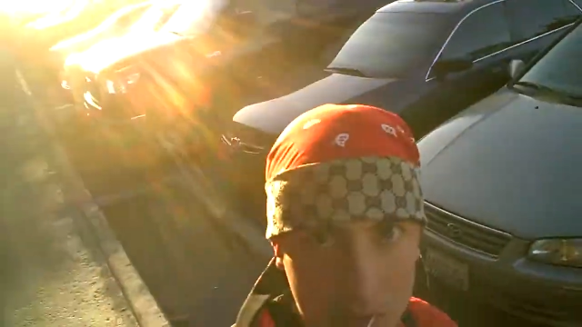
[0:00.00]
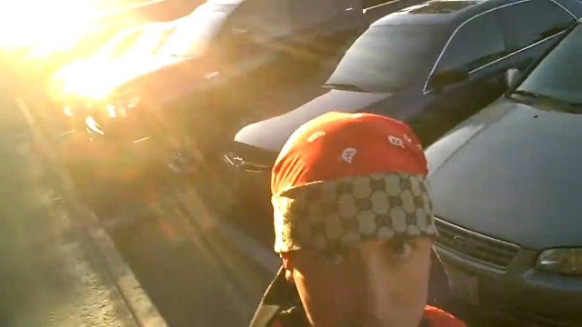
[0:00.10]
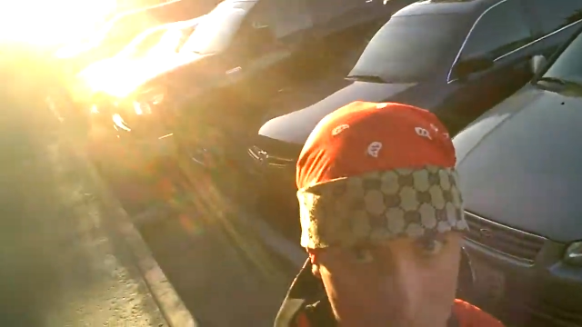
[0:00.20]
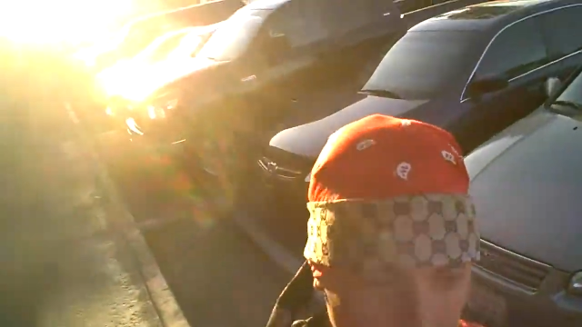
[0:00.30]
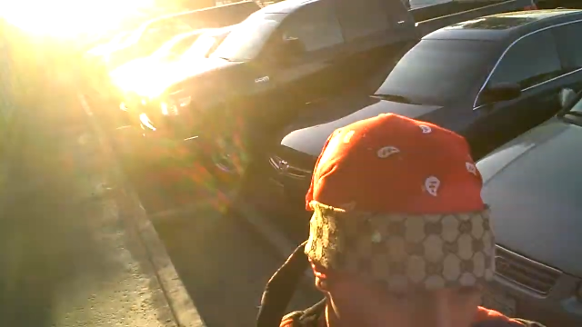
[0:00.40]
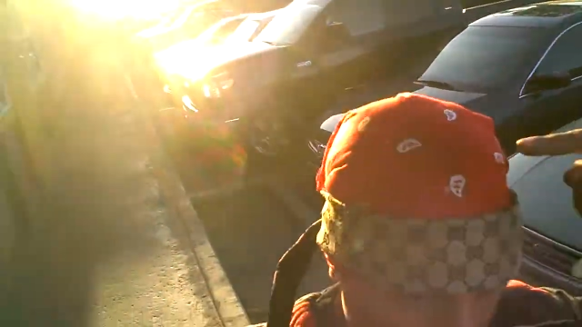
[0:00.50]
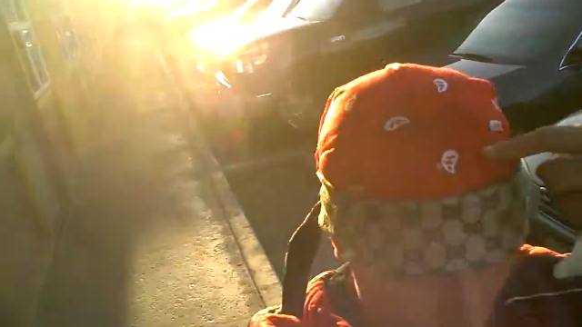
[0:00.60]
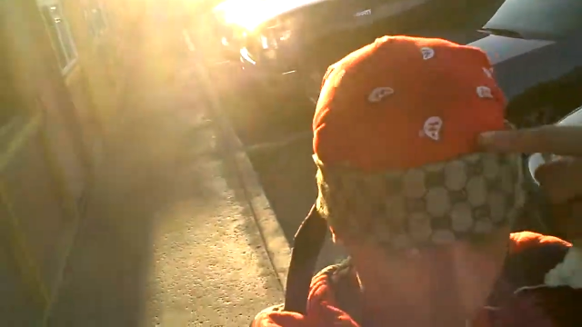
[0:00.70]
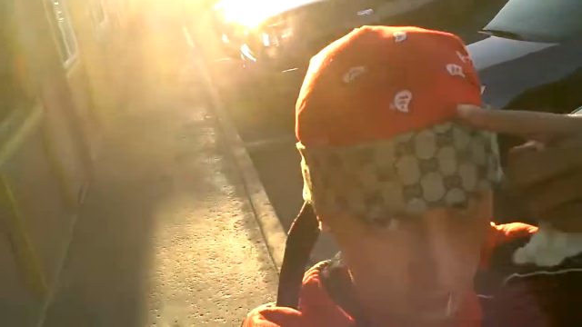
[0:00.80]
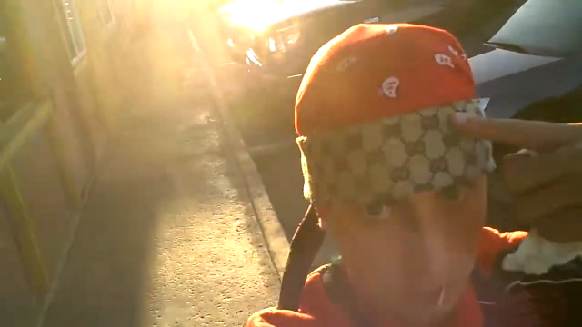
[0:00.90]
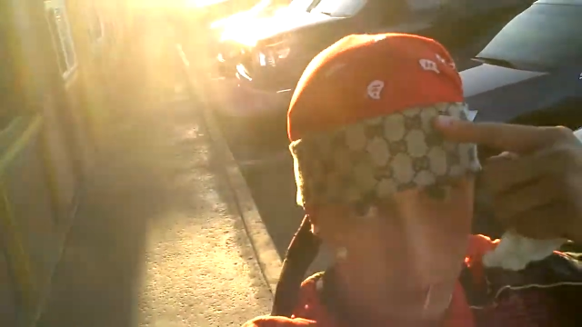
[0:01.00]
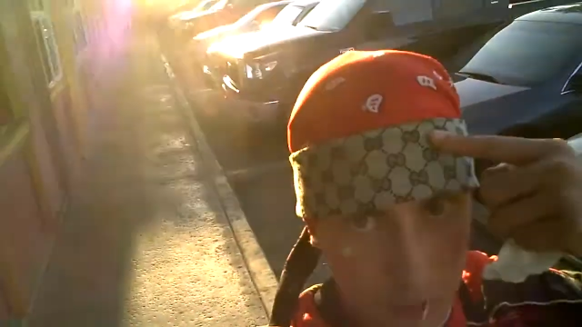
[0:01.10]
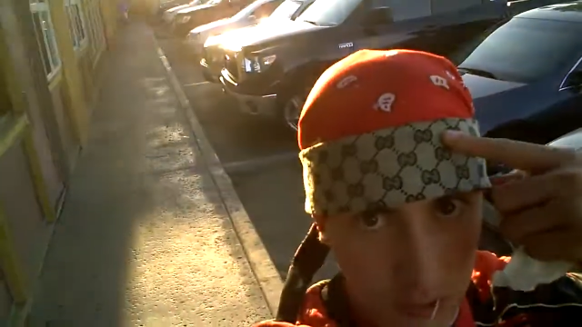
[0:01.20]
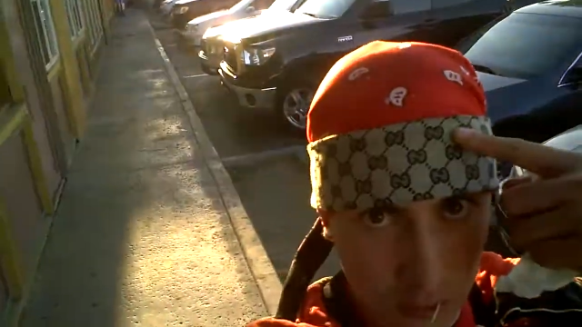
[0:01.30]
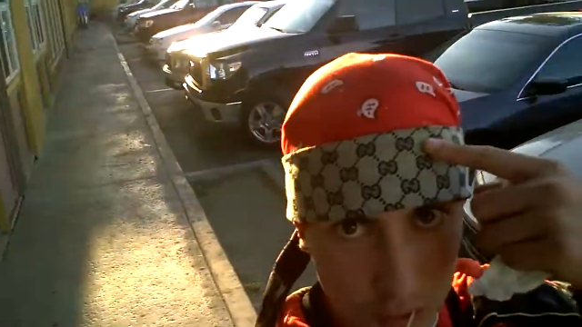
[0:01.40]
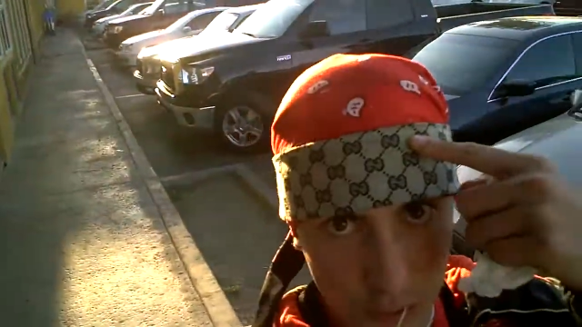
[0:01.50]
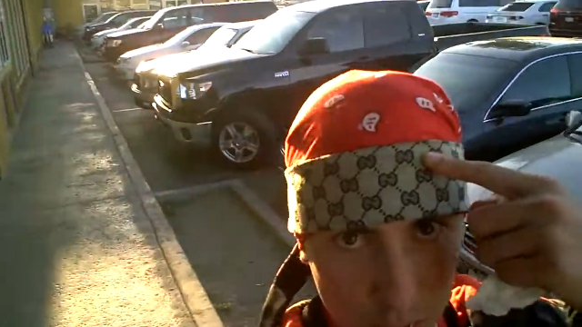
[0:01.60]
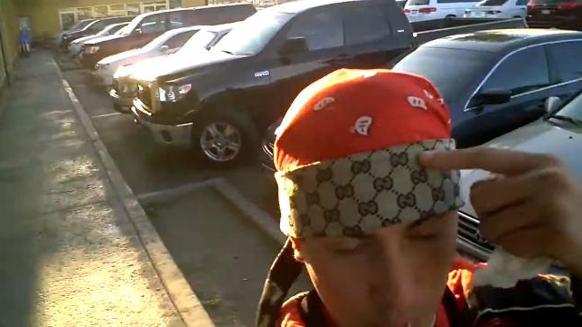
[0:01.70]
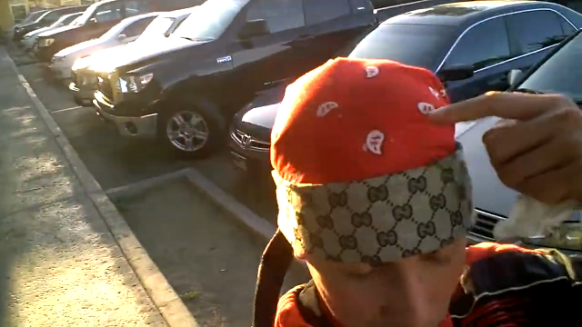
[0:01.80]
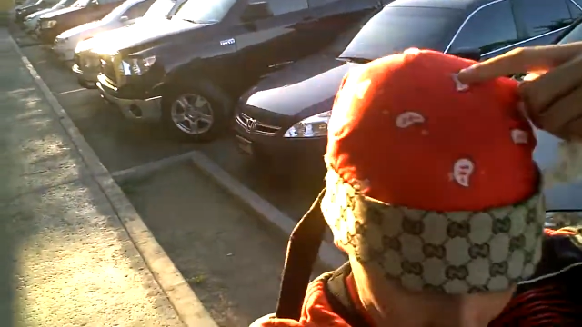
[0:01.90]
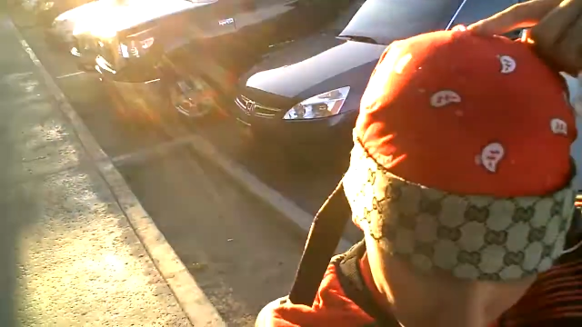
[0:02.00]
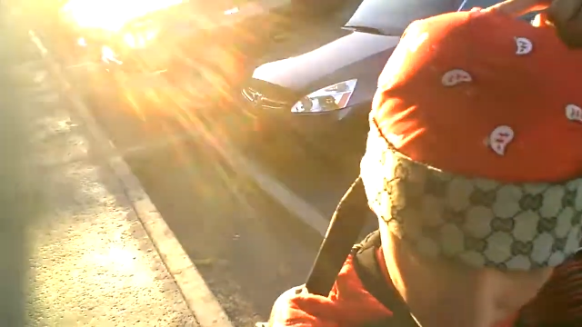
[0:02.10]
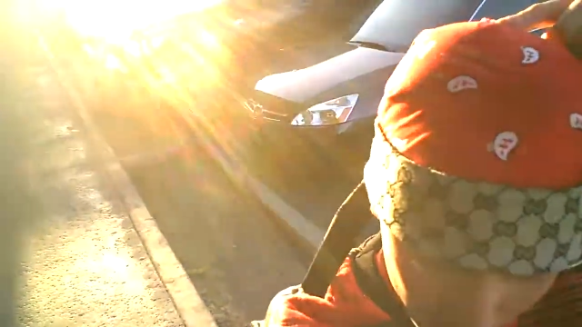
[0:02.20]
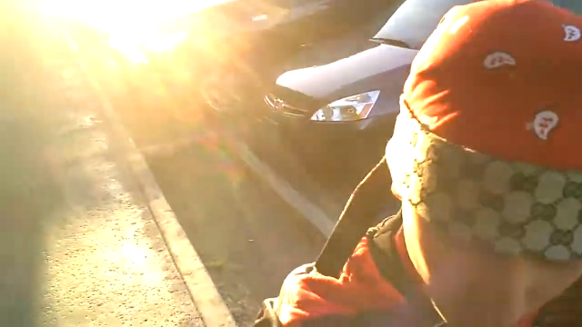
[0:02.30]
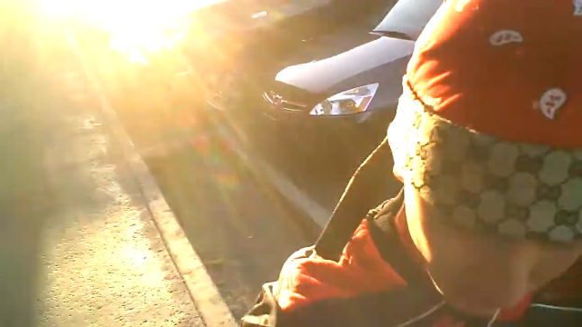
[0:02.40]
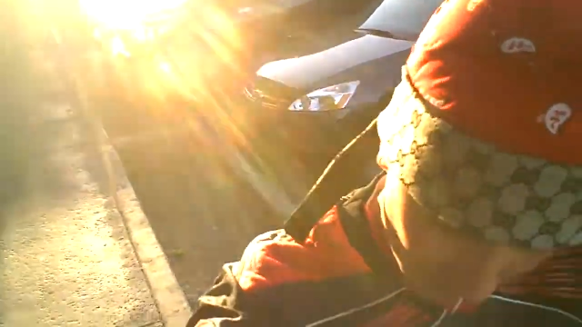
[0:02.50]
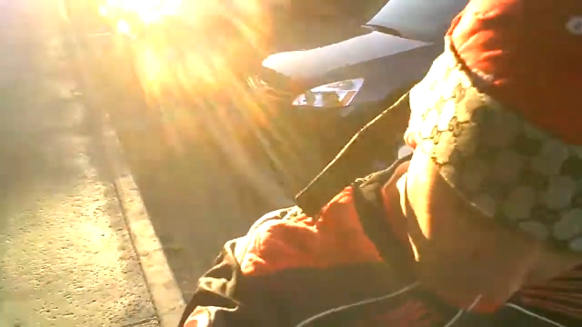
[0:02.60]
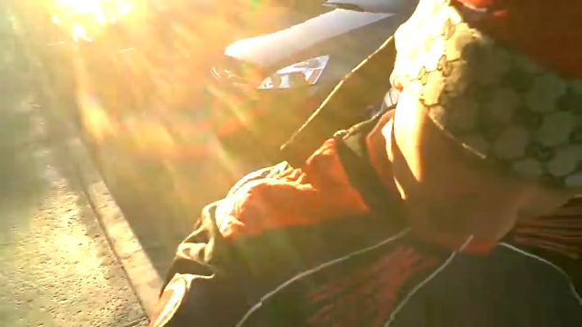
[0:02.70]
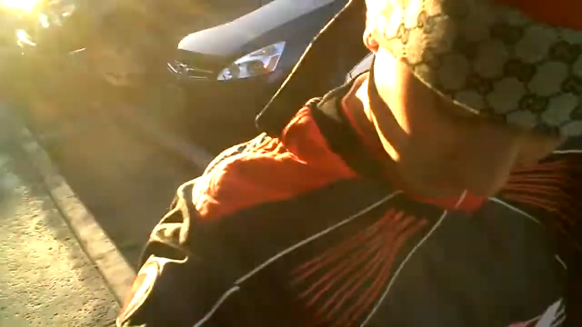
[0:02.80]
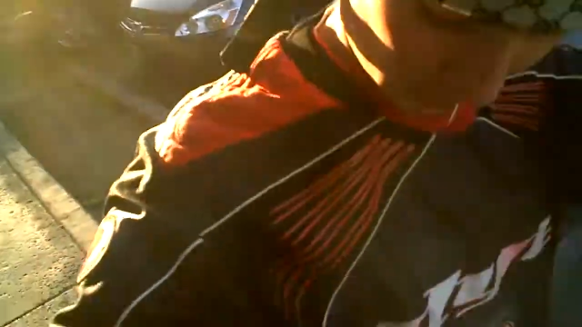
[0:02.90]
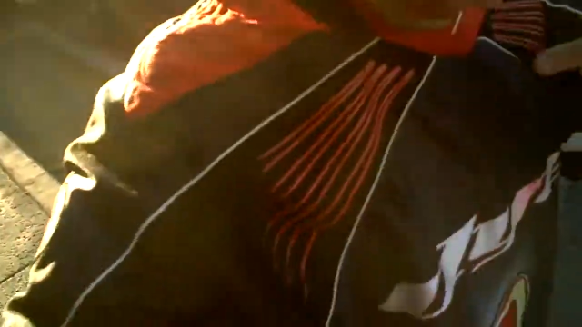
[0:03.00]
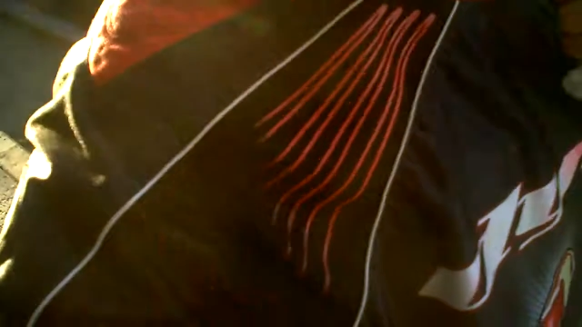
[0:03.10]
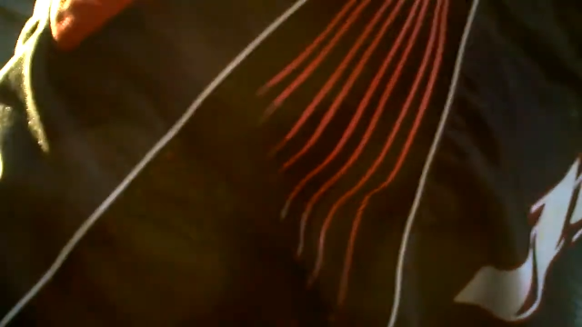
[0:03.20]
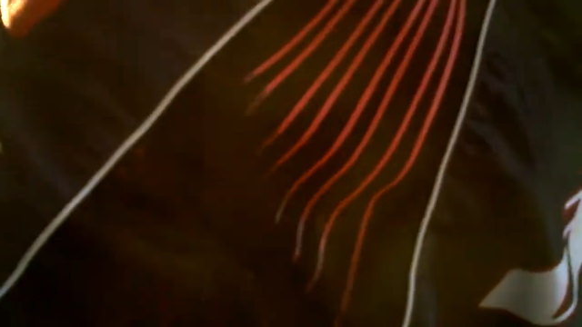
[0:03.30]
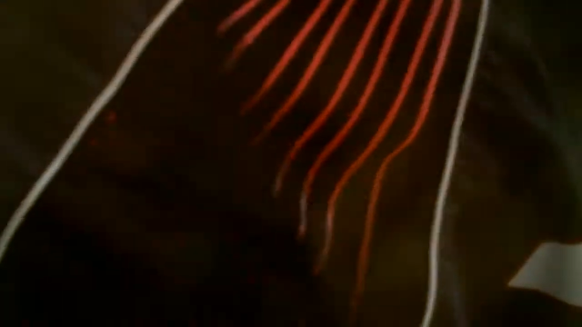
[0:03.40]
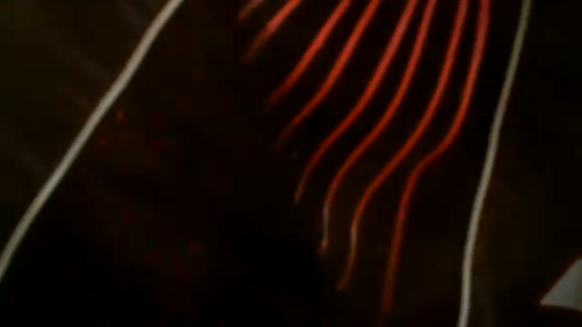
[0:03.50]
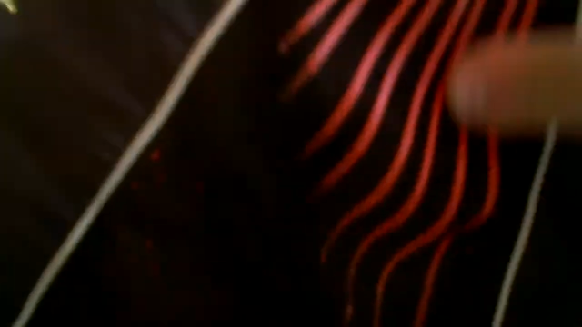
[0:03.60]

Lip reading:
No face is visible, so there are no lips to read.